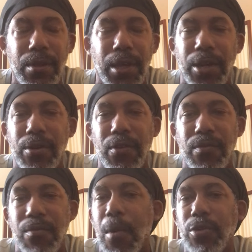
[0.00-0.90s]
I don't know
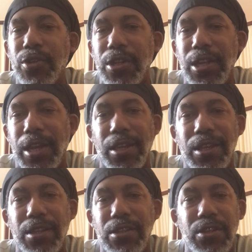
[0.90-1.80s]
if emotionally I can
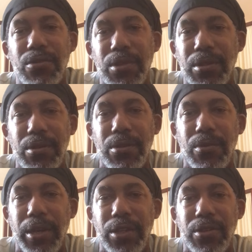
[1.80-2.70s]
continue with the
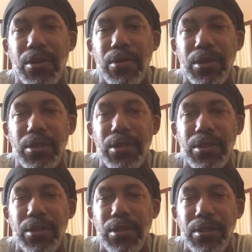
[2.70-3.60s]
way it's going.
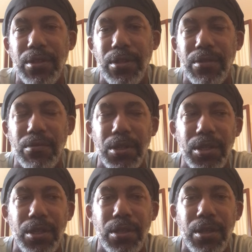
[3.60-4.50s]
It's
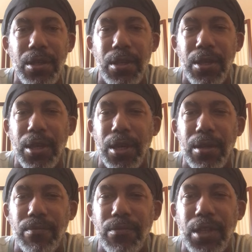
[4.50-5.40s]
really
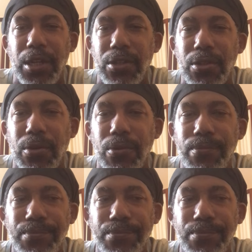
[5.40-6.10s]
done its toll.